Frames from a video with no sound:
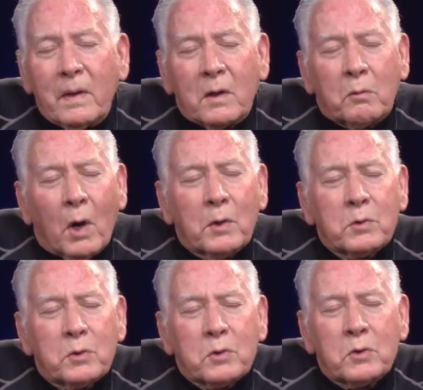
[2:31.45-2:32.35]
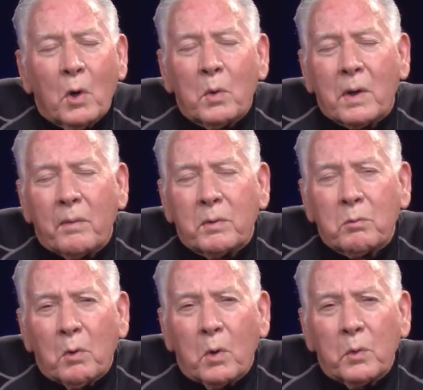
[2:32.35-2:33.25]
Across the snow-covered
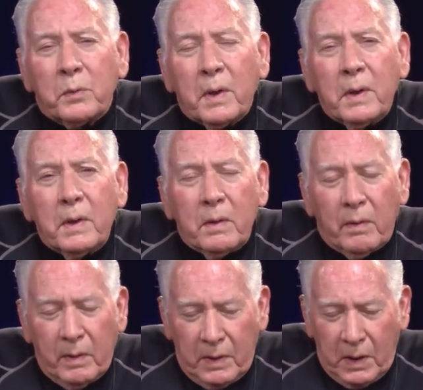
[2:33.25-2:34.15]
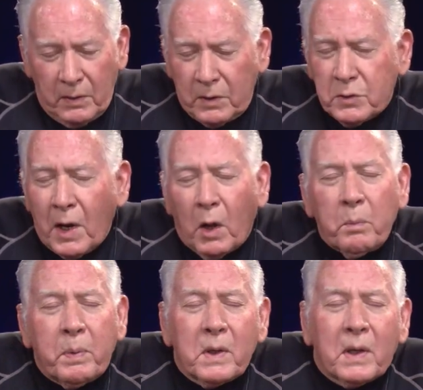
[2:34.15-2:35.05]
road, his
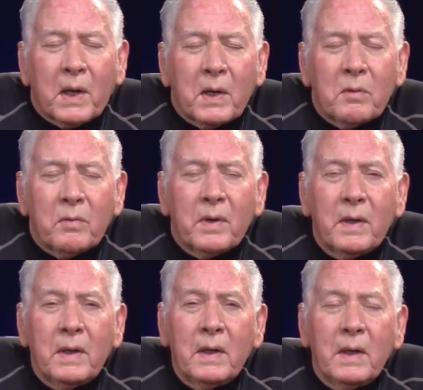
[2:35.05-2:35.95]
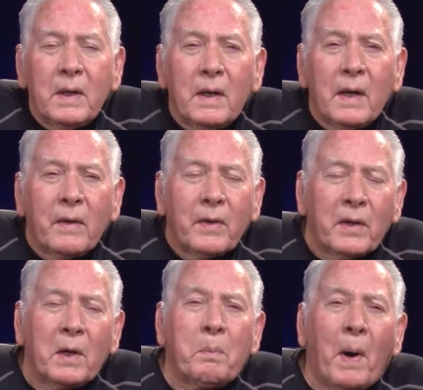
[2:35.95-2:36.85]
help he gave, and
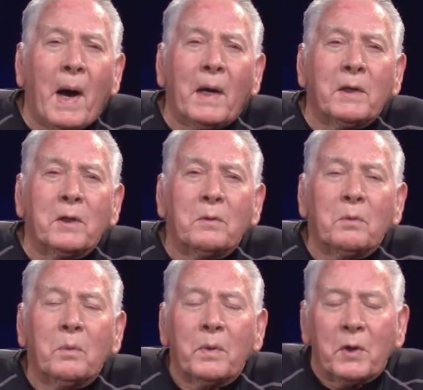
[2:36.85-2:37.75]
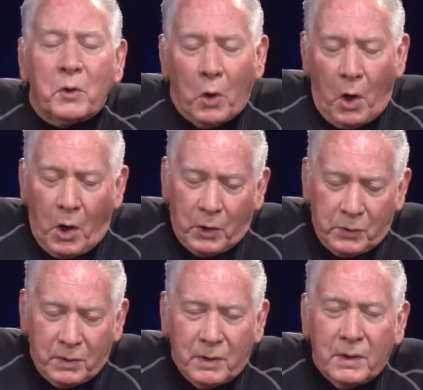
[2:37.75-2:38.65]
then they parted with a
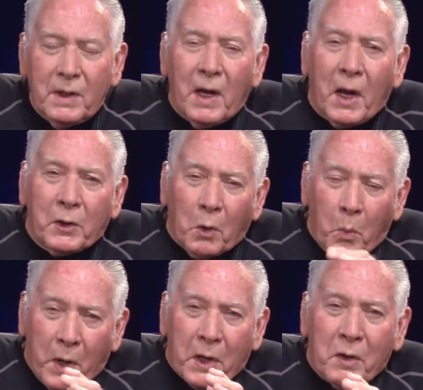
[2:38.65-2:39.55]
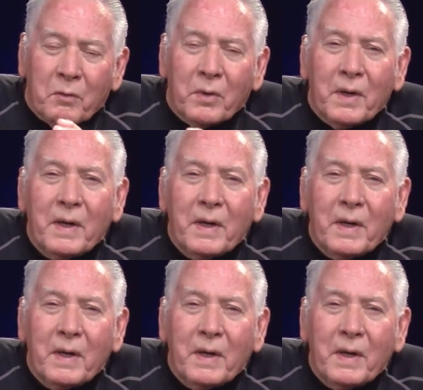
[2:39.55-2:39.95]
nod and a wave.